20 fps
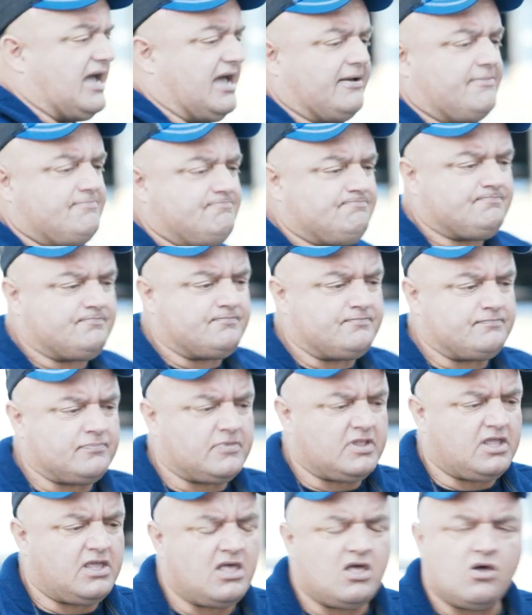
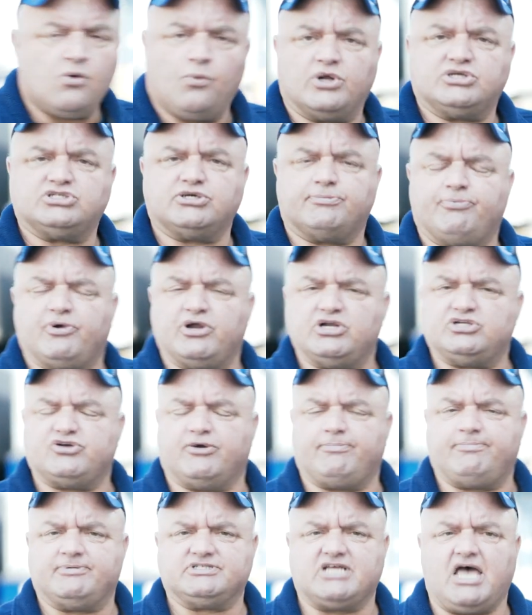uh, once your
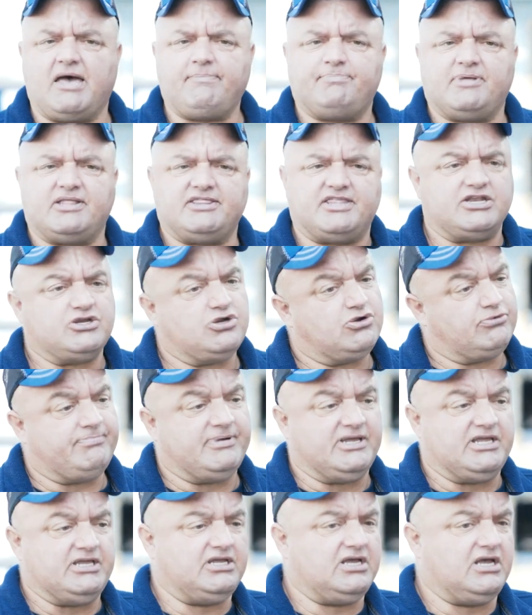pre-trip is up and then you'll
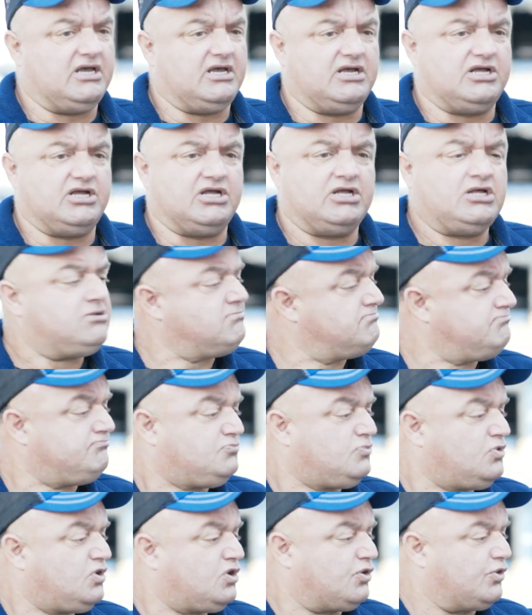be uh,
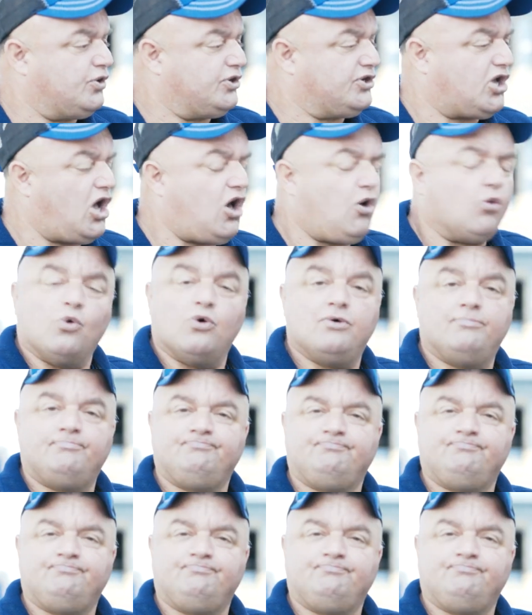good to go.